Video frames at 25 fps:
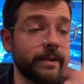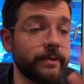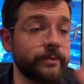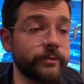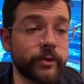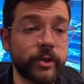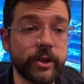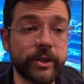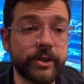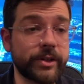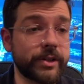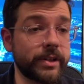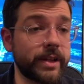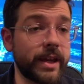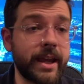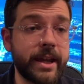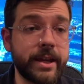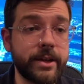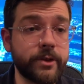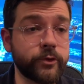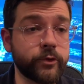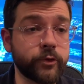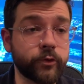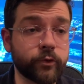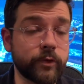Just a
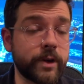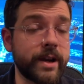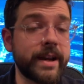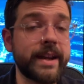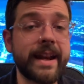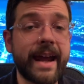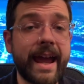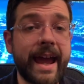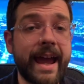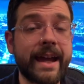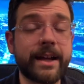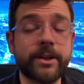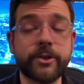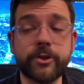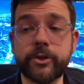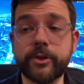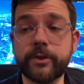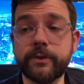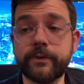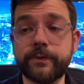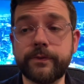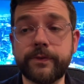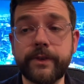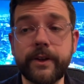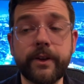great
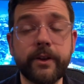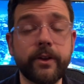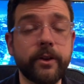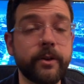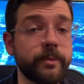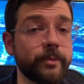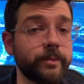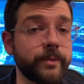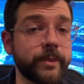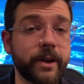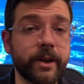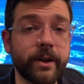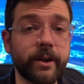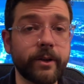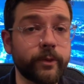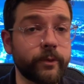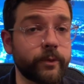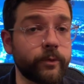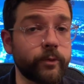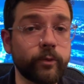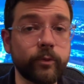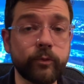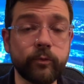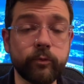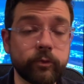action film, a
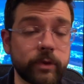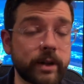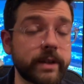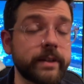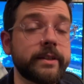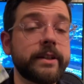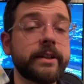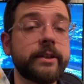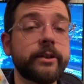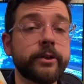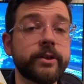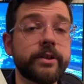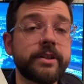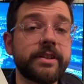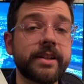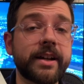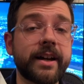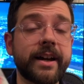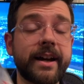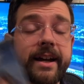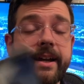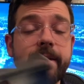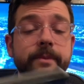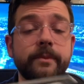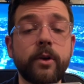really good
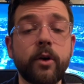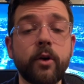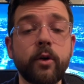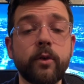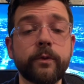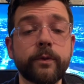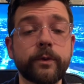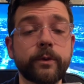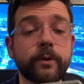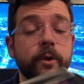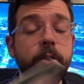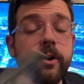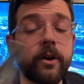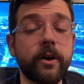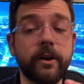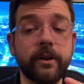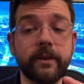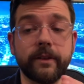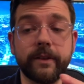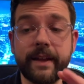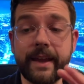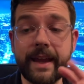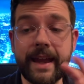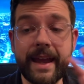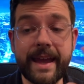time
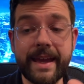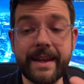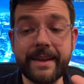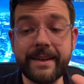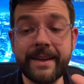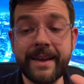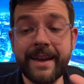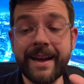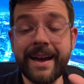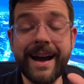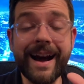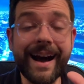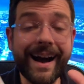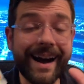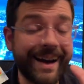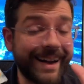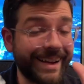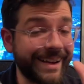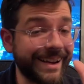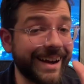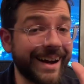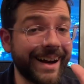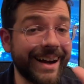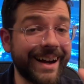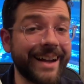overall, and
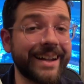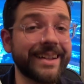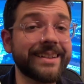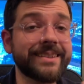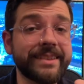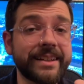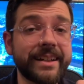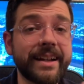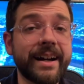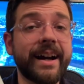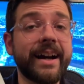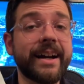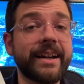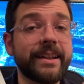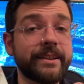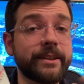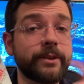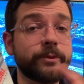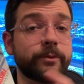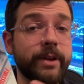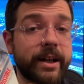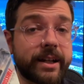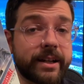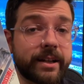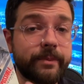I highly, highly
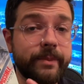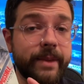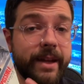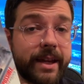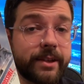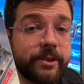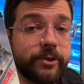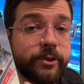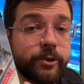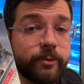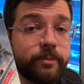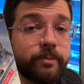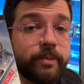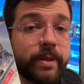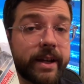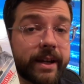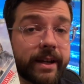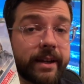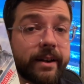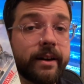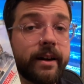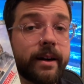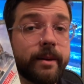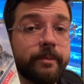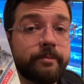recommend you pick
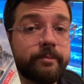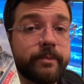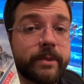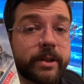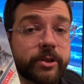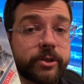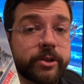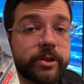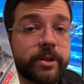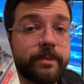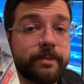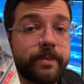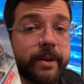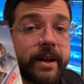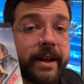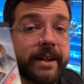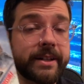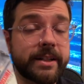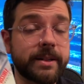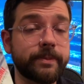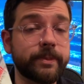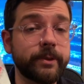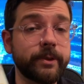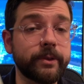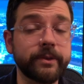up Mission
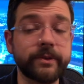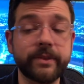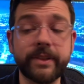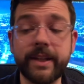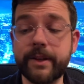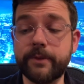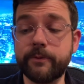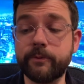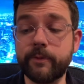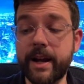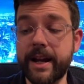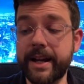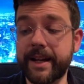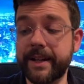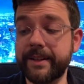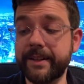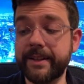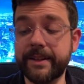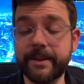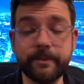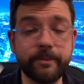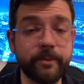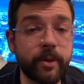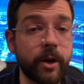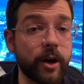Impossible Dead
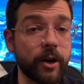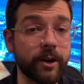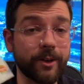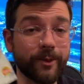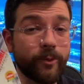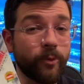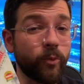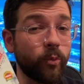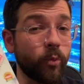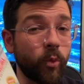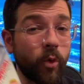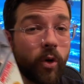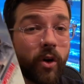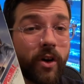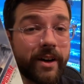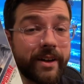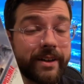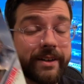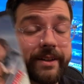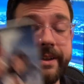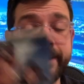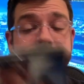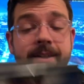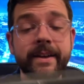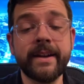Reckoning Part
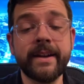1.